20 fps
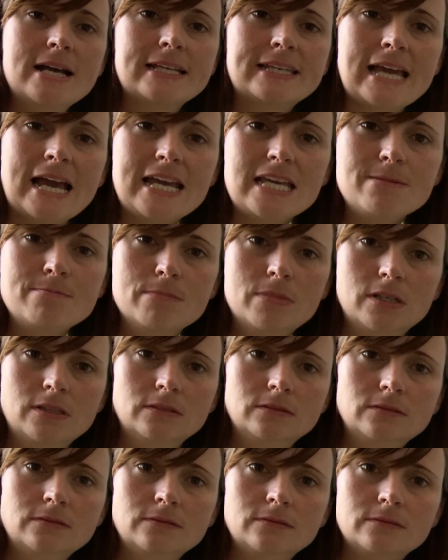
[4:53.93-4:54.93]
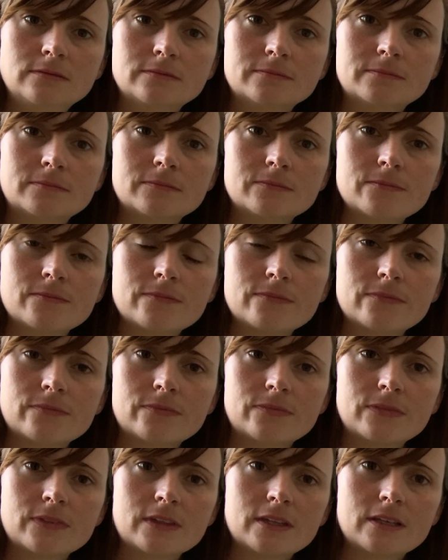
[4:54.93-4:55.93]
game.
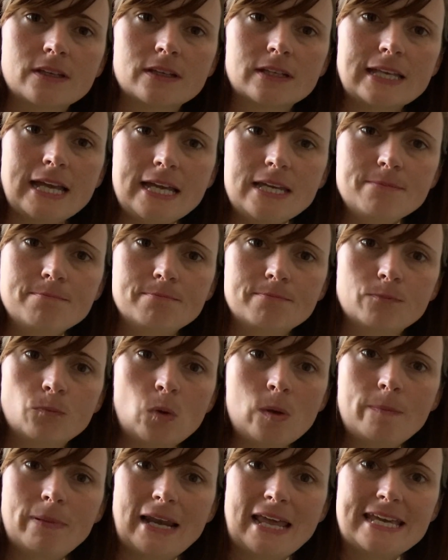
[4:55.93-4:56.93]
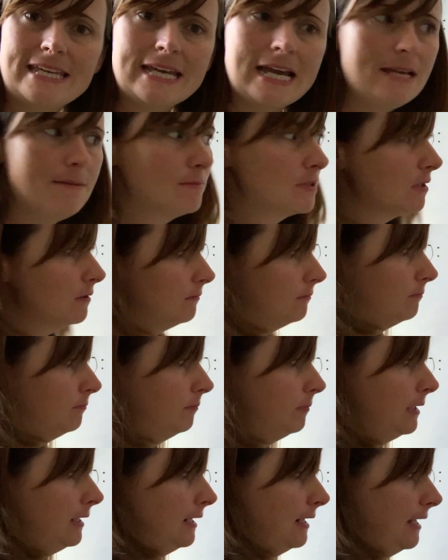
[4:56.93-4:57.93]
Game. We play games.
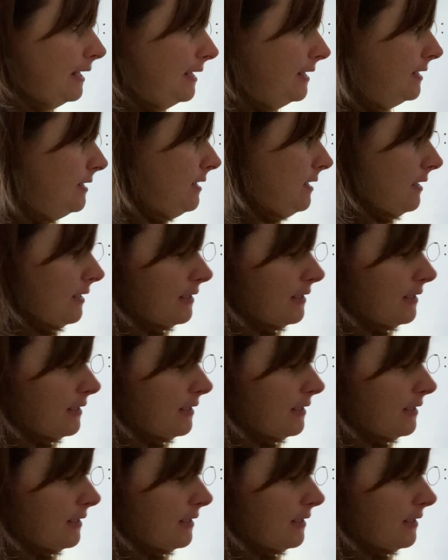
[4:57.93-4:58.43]
Play